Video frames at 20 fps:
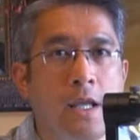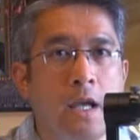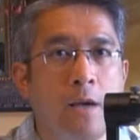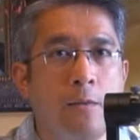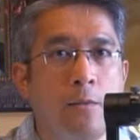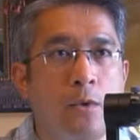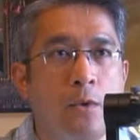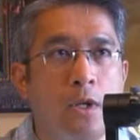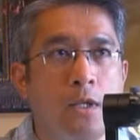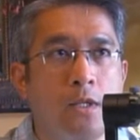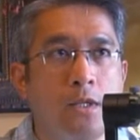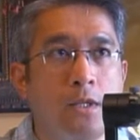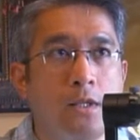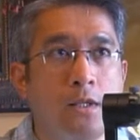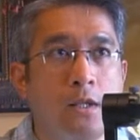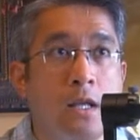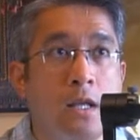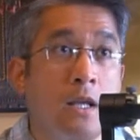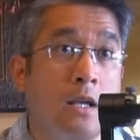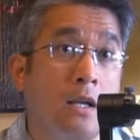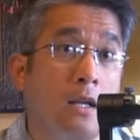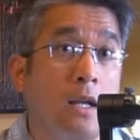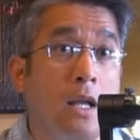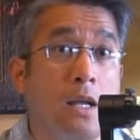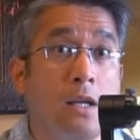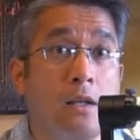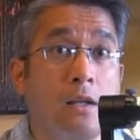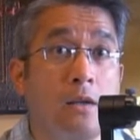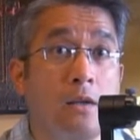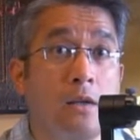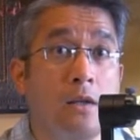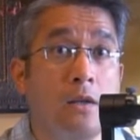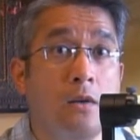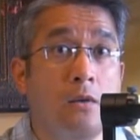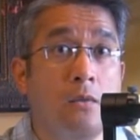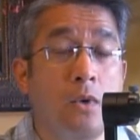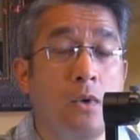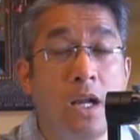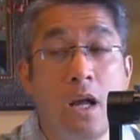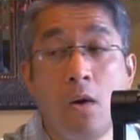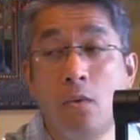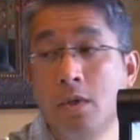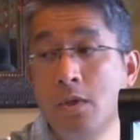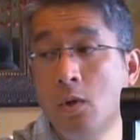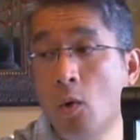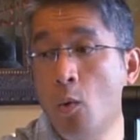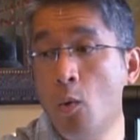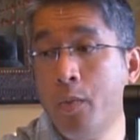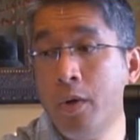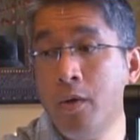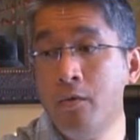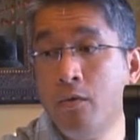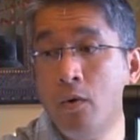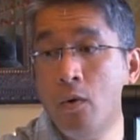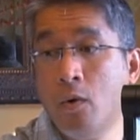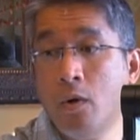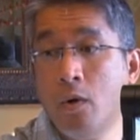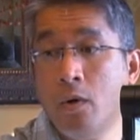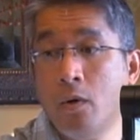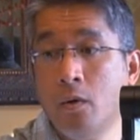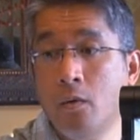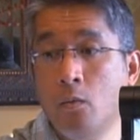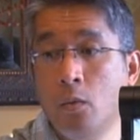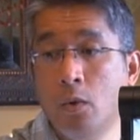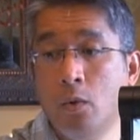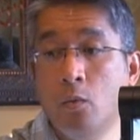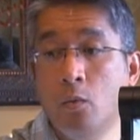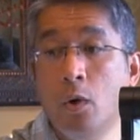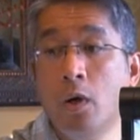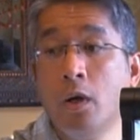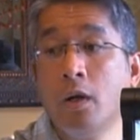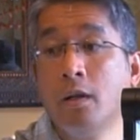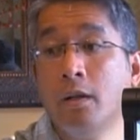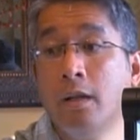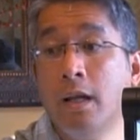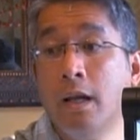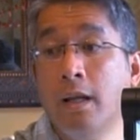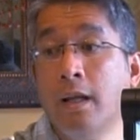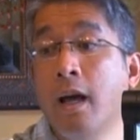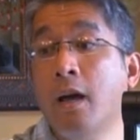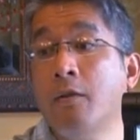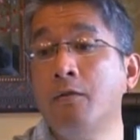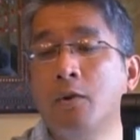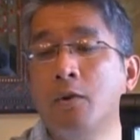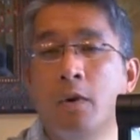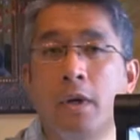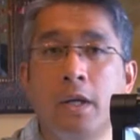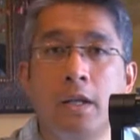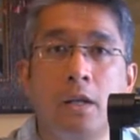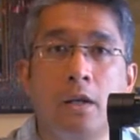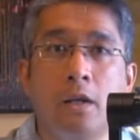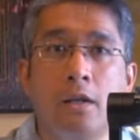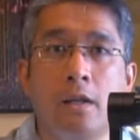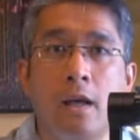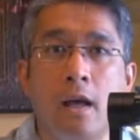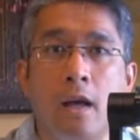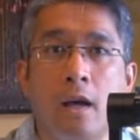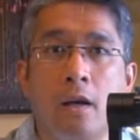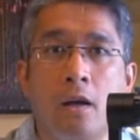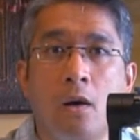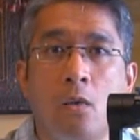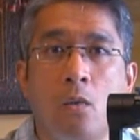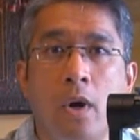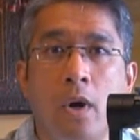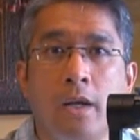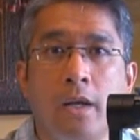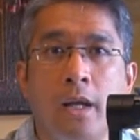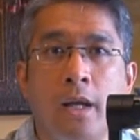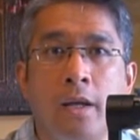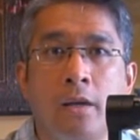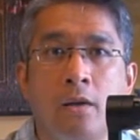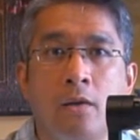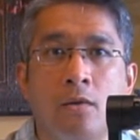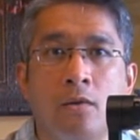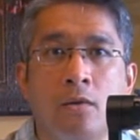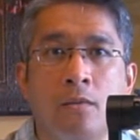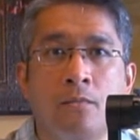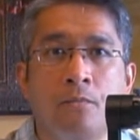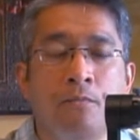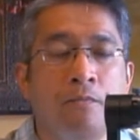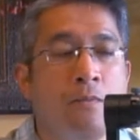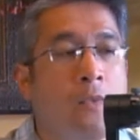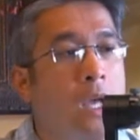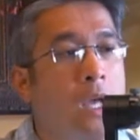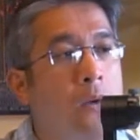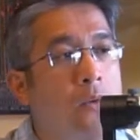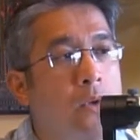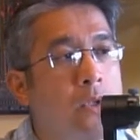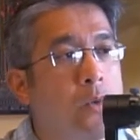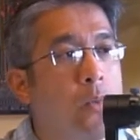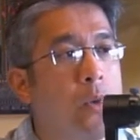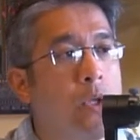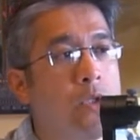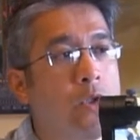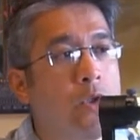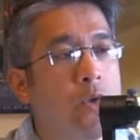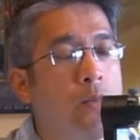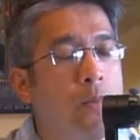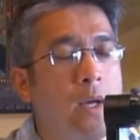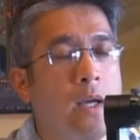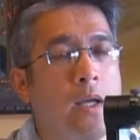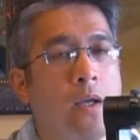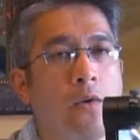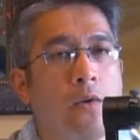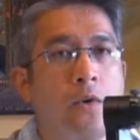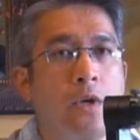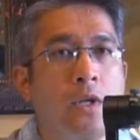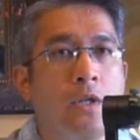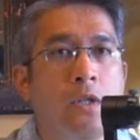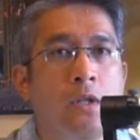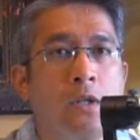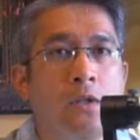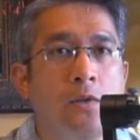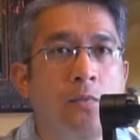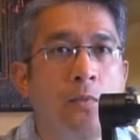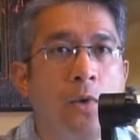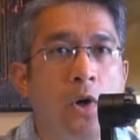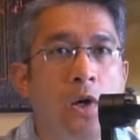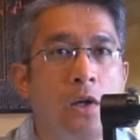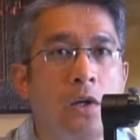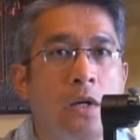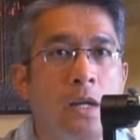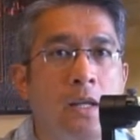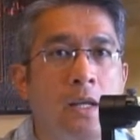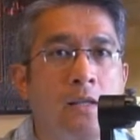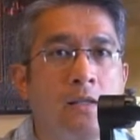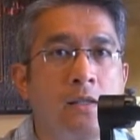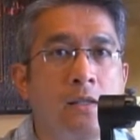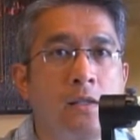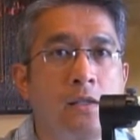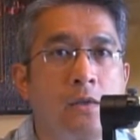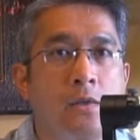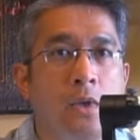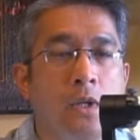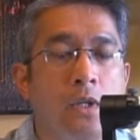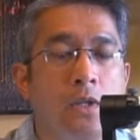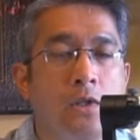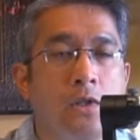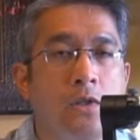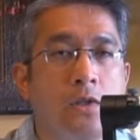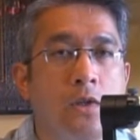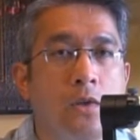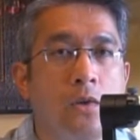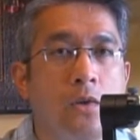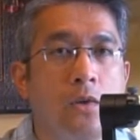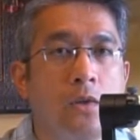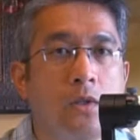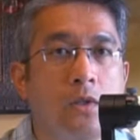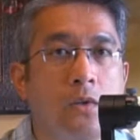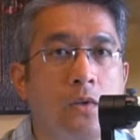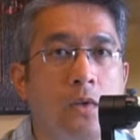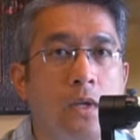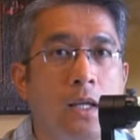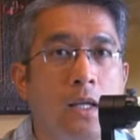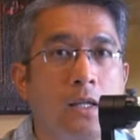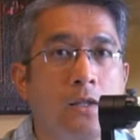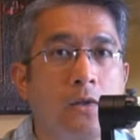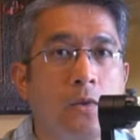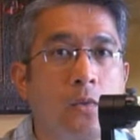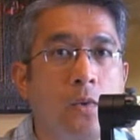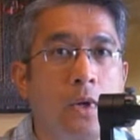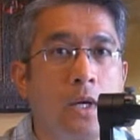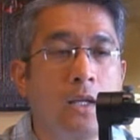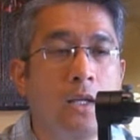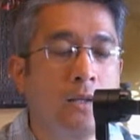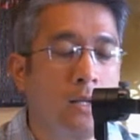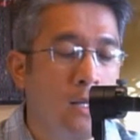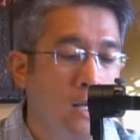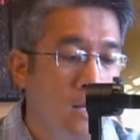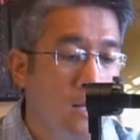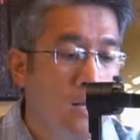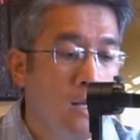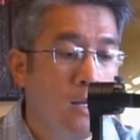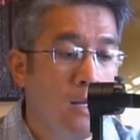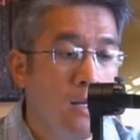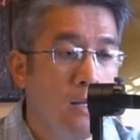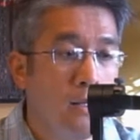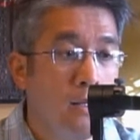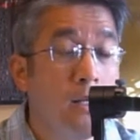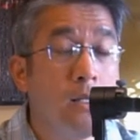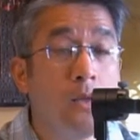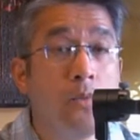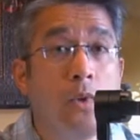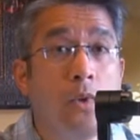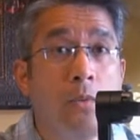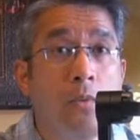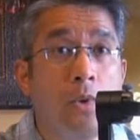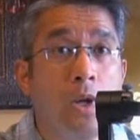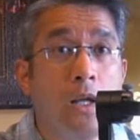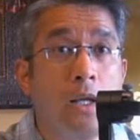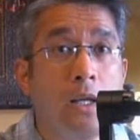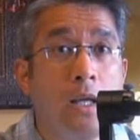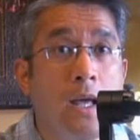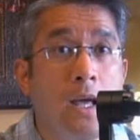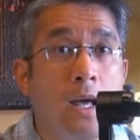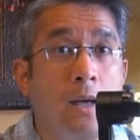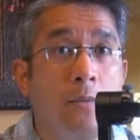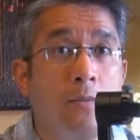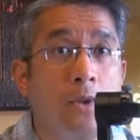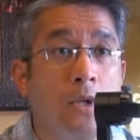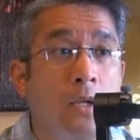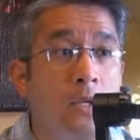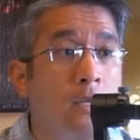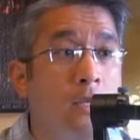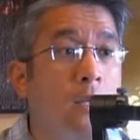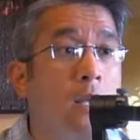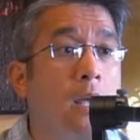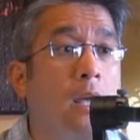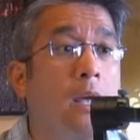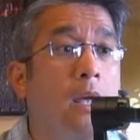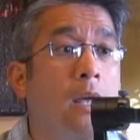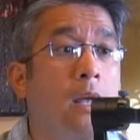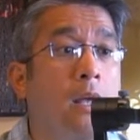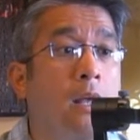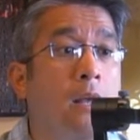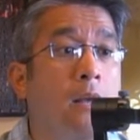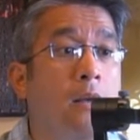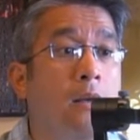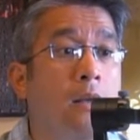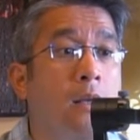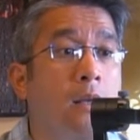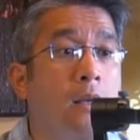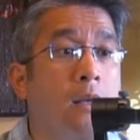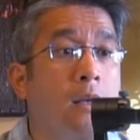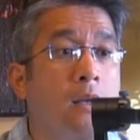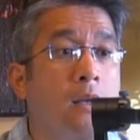cameras, like what I was hoping for would work, that after I did that wide angle, I would switch to my original smaller lenses, which totaled to a lesser weight. This will probably happen, and